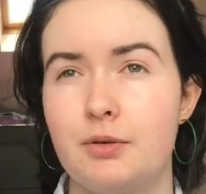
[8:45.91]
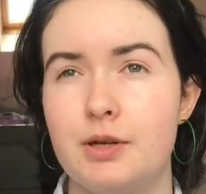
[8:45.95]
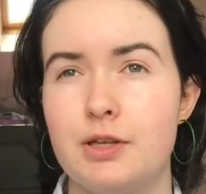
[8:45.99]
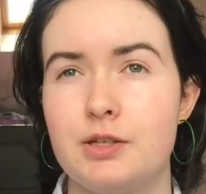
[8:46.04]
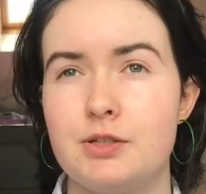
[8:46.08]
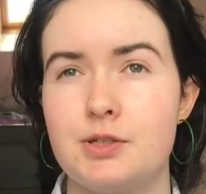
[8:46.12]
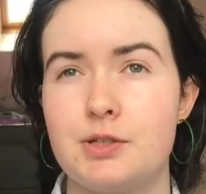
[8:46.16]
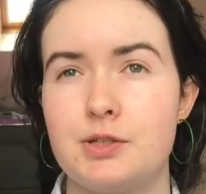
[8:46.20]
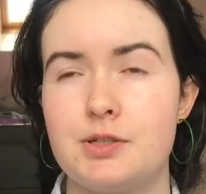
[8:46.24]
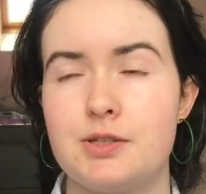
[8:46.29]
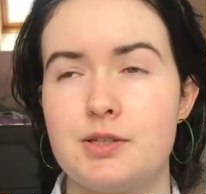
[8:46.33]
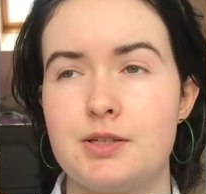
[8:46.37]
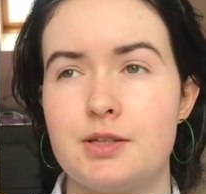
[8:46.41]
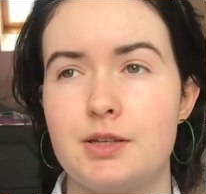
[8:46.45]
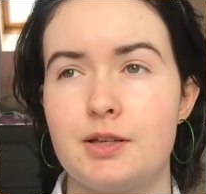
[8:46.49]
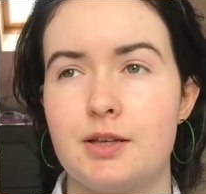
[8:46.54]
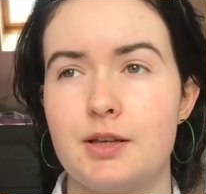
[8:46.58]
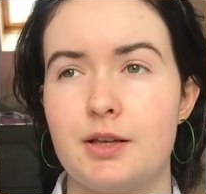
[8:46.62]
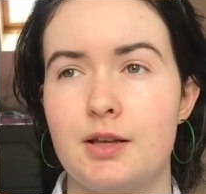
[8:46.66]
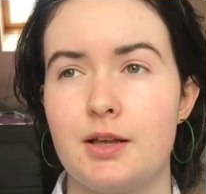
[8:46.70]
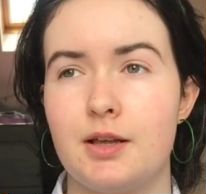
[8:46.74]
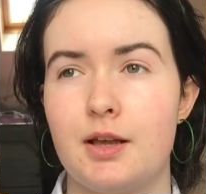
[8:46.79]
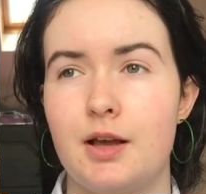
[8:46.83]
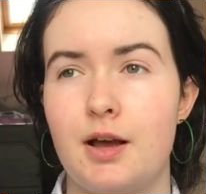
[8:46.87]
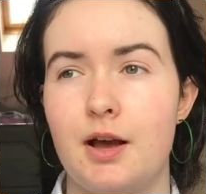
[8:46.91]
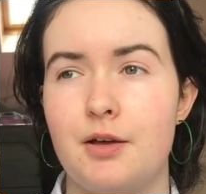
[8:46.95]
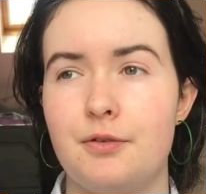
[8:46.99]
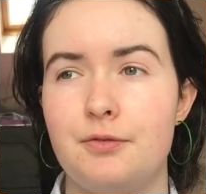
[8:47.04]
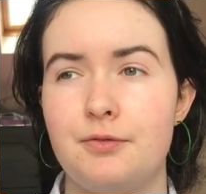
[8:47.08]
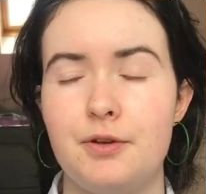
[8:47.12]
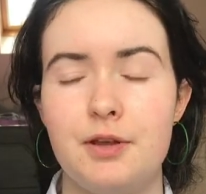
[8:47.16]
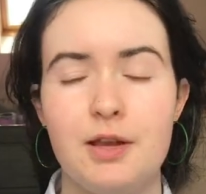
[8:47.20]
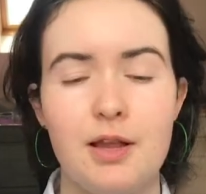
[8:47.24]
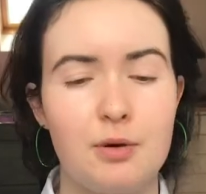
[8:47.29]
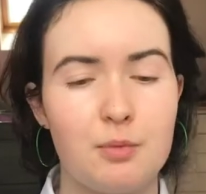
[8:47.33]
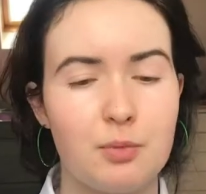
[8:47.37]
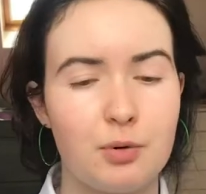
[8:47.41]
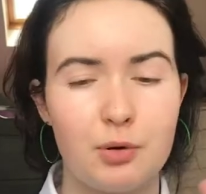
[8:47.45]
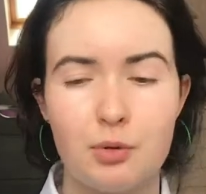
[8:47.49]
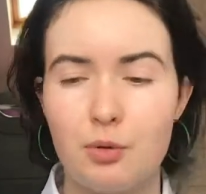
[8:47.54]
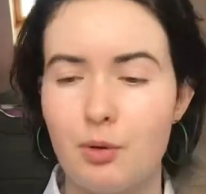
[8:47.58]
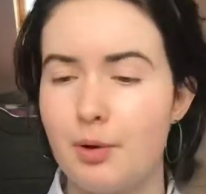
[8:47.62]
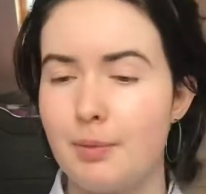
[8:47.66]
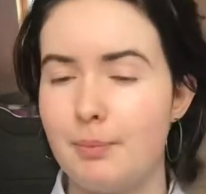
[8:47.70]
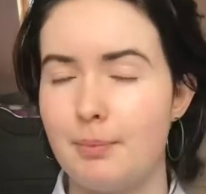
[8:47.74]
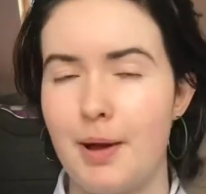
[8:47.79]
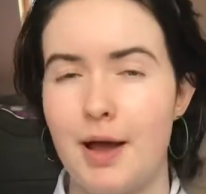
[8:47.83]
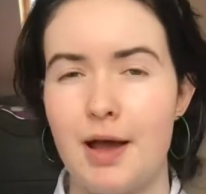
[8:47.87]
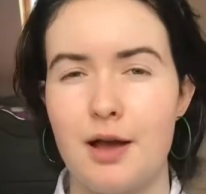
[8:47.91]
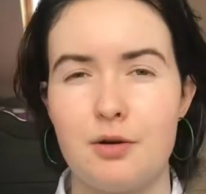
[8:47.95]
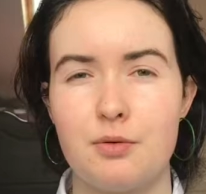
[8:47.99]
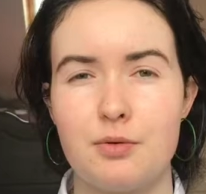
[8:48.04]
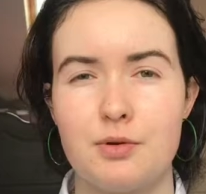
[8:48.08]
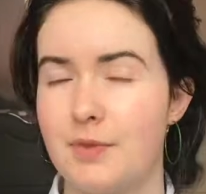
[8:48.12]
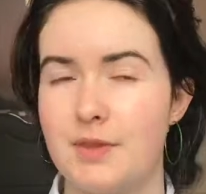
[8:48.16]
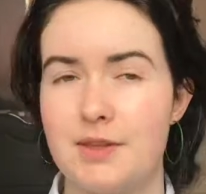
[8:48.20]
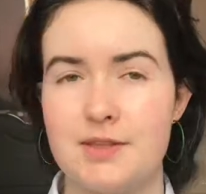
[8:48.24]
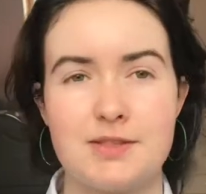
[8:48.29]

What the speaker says: It's just, I feel like we're going backwards.